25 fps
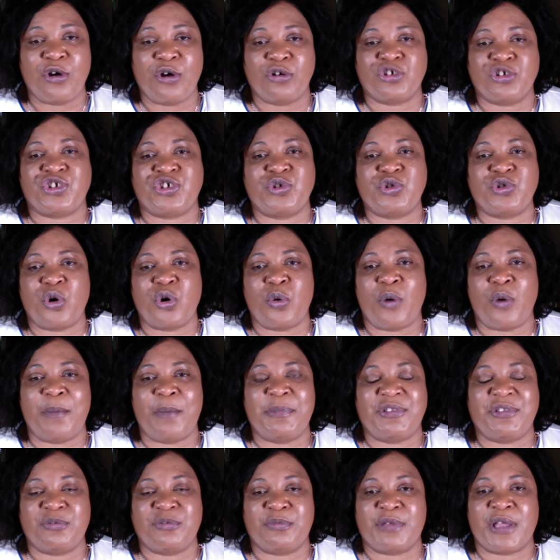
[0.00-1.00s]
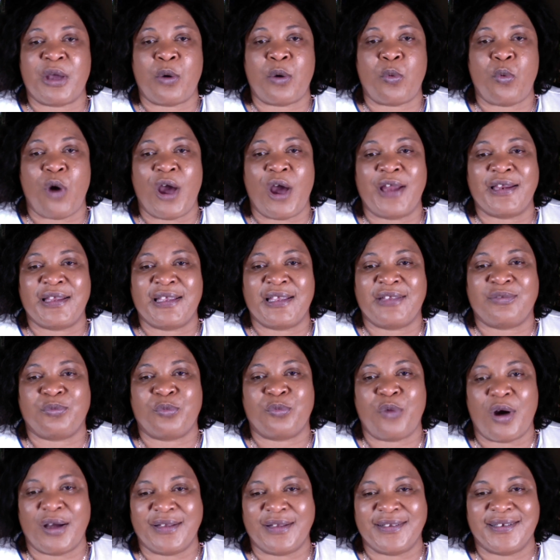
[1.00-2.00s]
she don't want me to be a one-hit
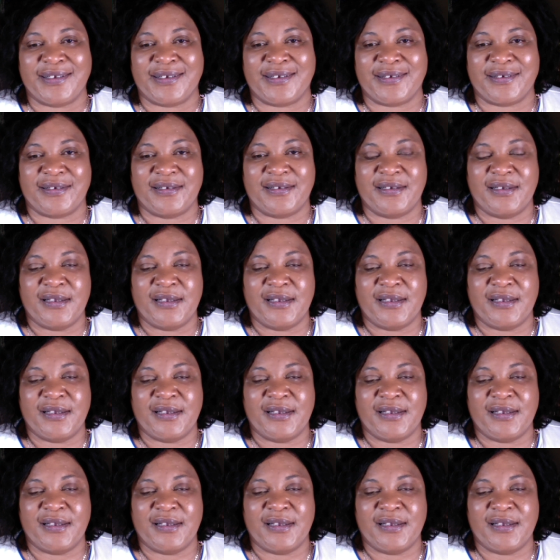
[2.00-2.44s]
wonder.